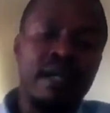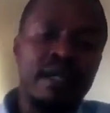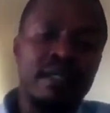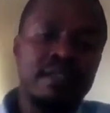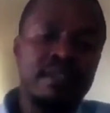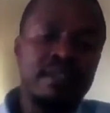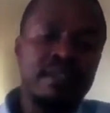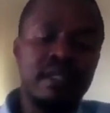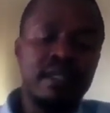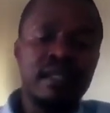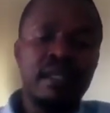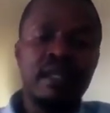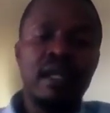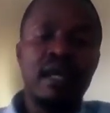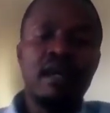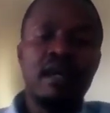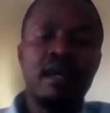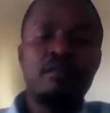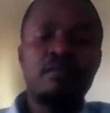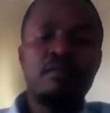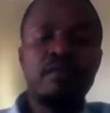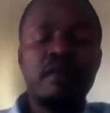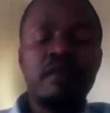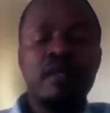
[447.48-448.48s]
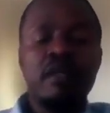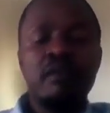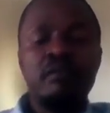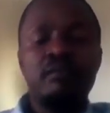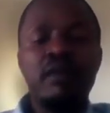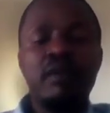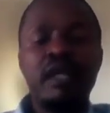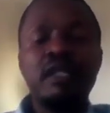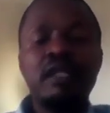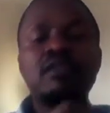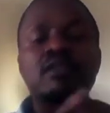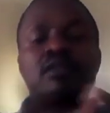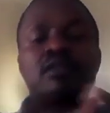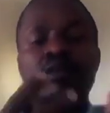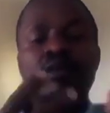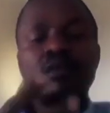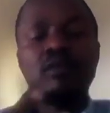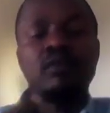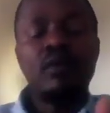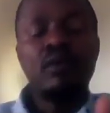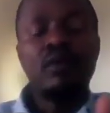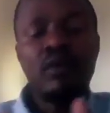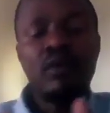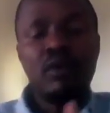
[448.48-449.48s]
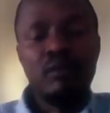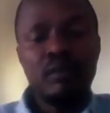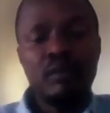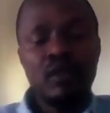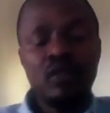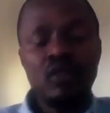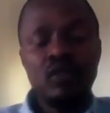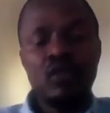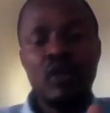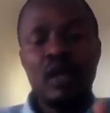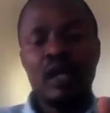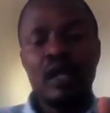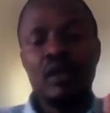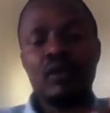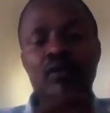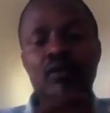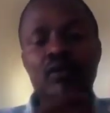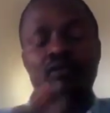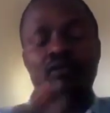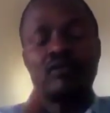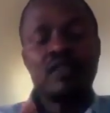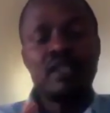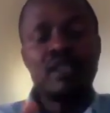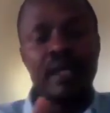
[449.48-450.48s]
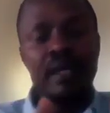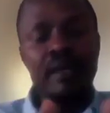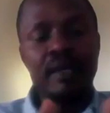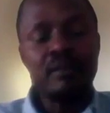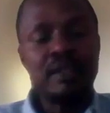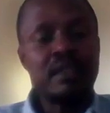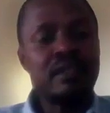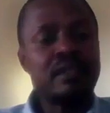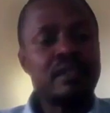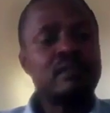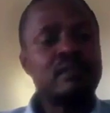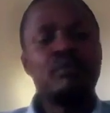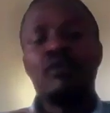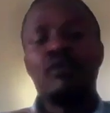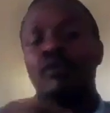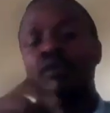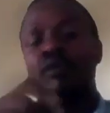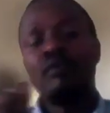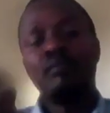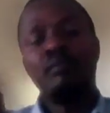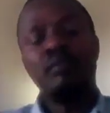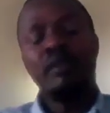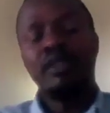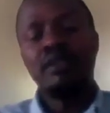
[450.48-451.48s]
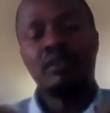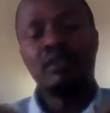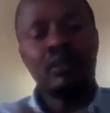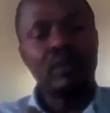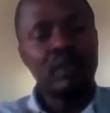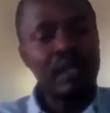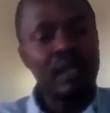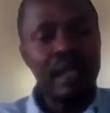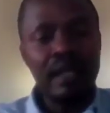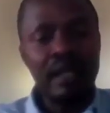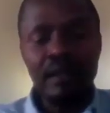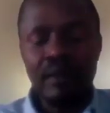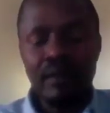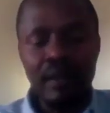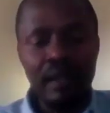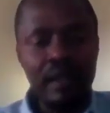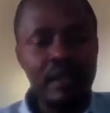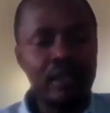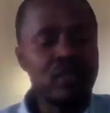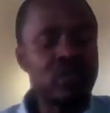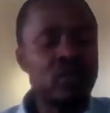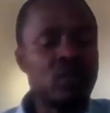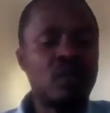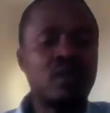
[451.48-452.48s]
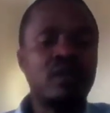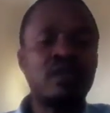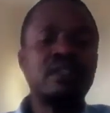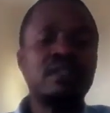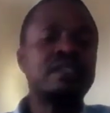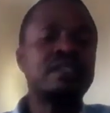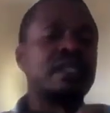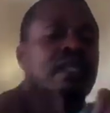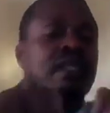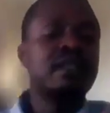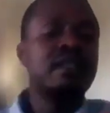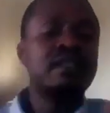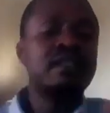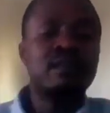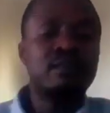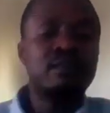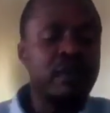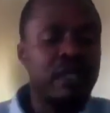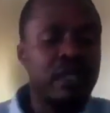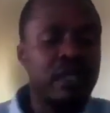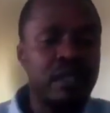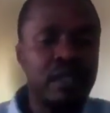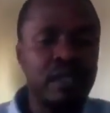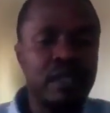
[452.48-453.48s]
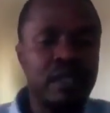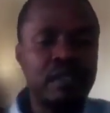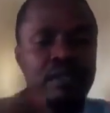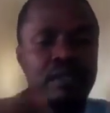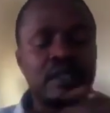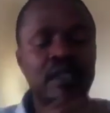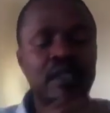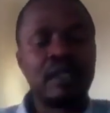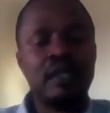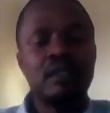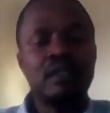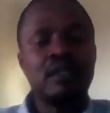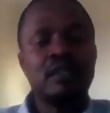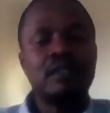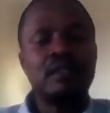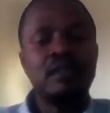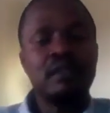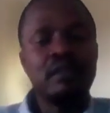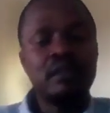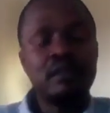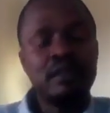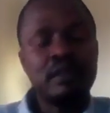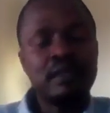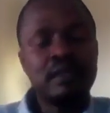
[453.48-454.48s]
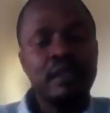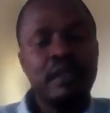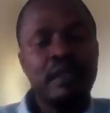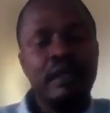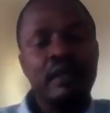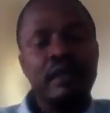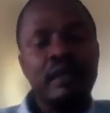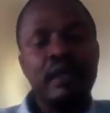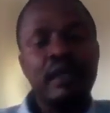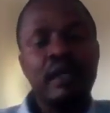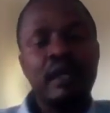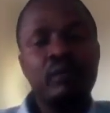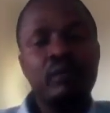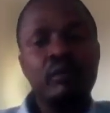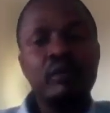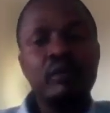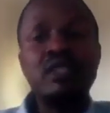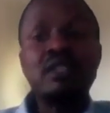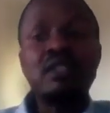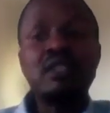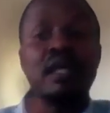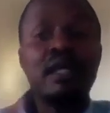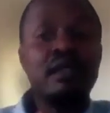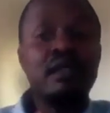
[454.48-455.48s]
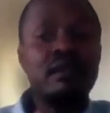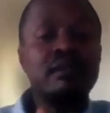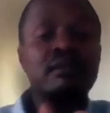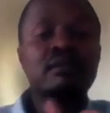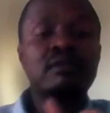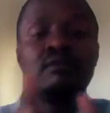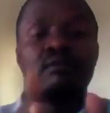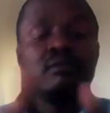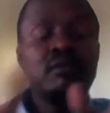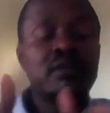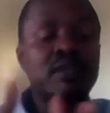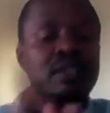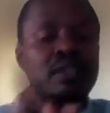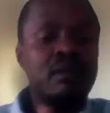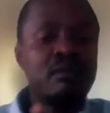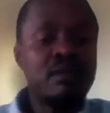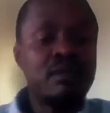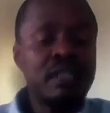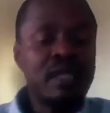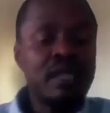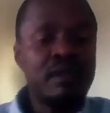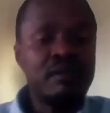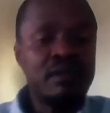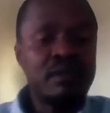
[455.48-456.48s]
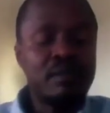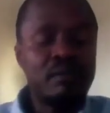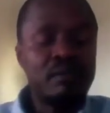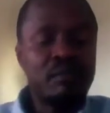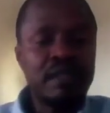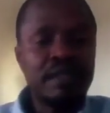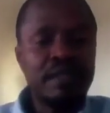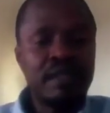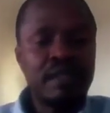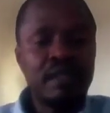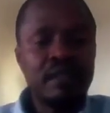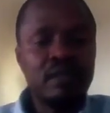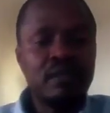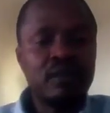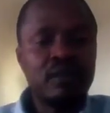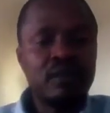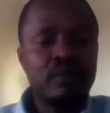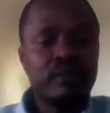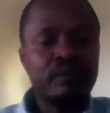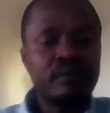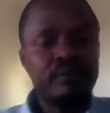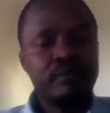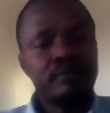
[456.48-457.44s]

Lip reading: taken up, but it's not so common. A lot of times it's more based on calculations and experience and other things, which can sometimes mislead you.